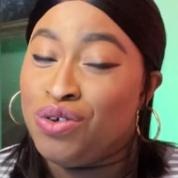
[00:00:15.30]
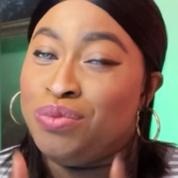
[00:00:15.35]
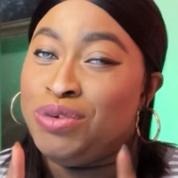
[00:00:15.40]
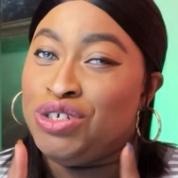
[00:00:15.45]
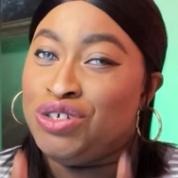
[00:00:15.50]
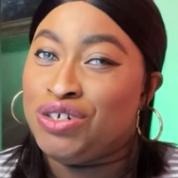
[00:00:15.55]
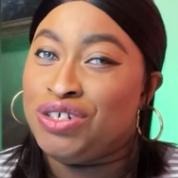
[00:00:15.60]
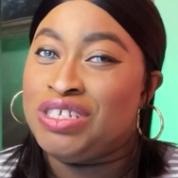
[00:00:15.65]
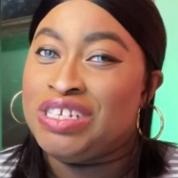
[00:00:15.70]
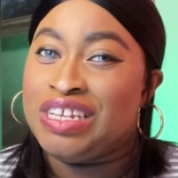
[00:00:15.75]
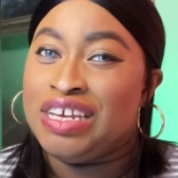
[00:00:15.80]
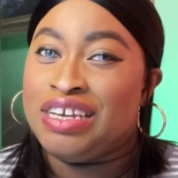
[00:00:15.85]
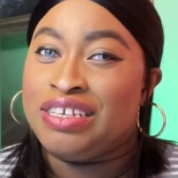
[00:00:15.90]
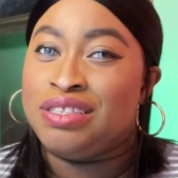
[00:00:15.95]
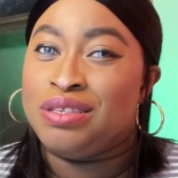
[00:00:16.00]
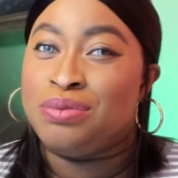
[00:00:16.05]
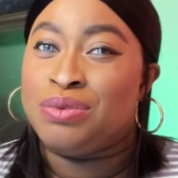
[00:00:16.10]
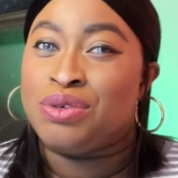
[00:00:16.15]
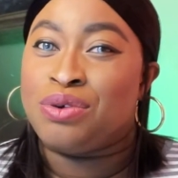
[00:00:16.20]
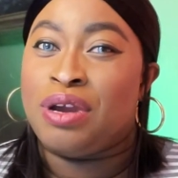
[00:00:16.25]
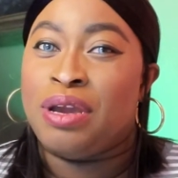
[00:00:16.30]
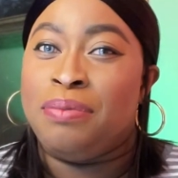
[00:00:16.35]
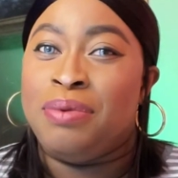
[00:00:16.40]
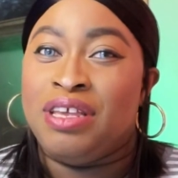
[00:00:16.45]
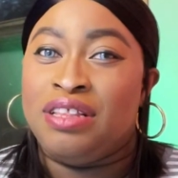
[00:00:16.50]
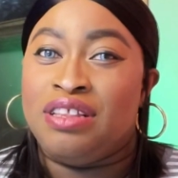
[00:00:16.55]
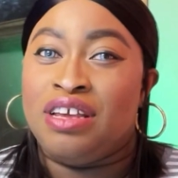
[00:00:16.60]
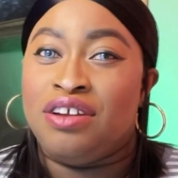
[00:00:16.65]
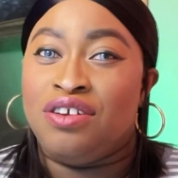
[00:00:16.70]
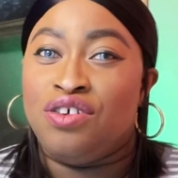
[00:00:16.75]
be sure to like, subscribe,
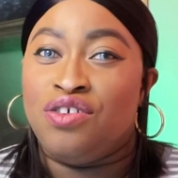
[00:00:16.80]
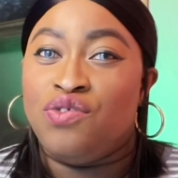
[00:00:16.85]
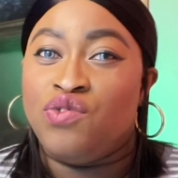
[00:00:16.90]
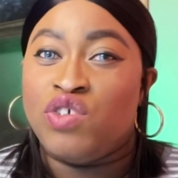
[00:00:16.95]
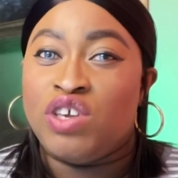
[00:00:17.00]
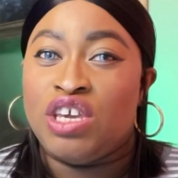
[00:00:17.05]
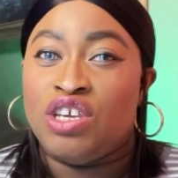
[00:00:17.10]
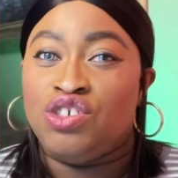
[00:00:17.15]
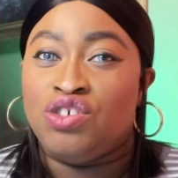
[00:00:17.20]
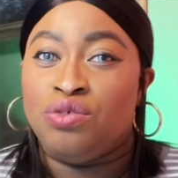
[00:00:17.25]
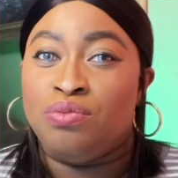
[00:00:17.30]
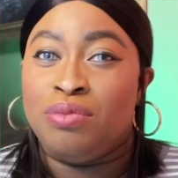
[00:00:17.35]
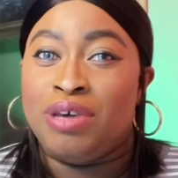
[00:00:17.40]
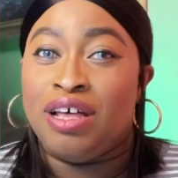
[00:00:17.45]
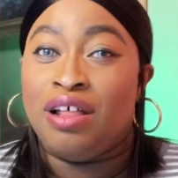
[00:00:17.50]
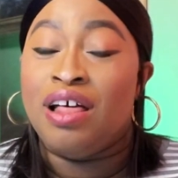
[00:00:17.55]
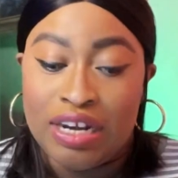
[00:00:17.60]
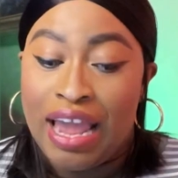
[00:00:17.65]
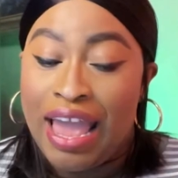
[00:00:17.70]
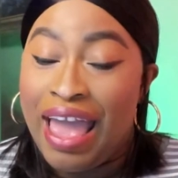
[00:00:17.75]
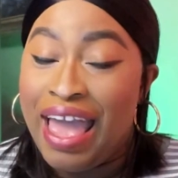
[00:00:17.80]
hit that notification bell,